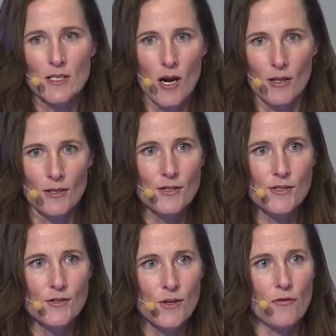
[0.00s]

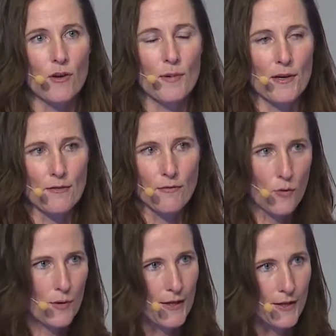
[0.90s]
over a period of
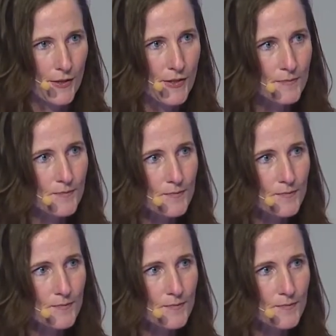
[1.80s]
4 years